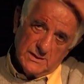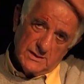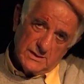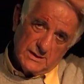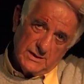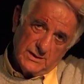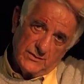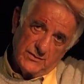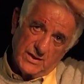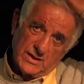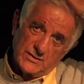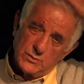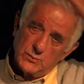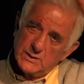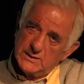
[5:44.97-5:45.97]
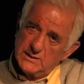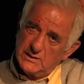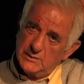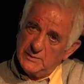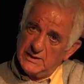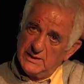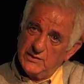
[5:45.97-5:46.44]
The other one in
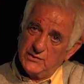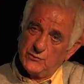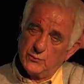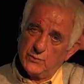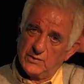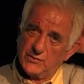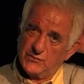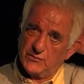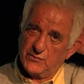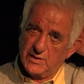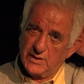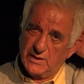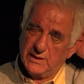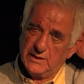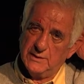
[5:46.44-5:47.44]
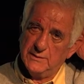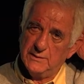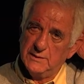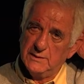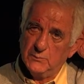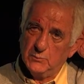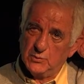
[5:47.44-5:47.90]
the Middle East was the
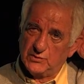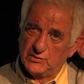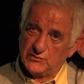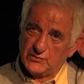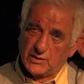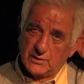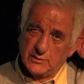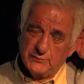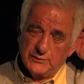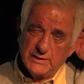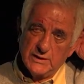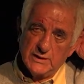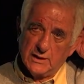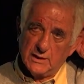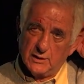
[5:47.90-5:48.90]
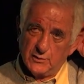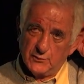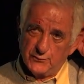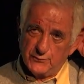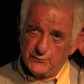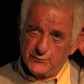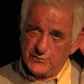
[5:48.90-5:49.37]
Mutasarrifiyya of
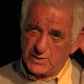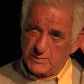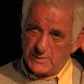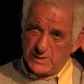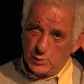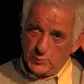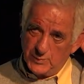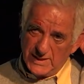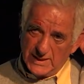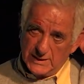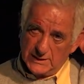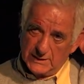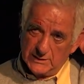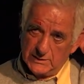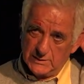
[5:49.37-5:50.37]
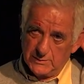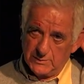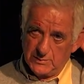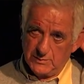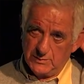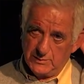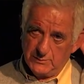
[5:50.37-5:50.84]
Jabal Lubnan,
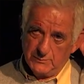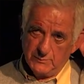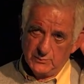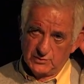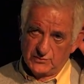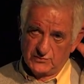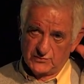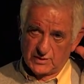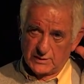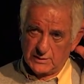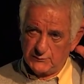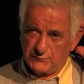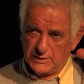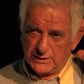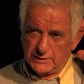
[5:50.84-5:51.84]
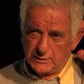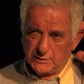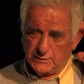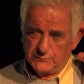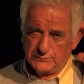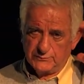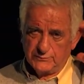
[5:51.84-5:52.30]
the Mutasarriflik of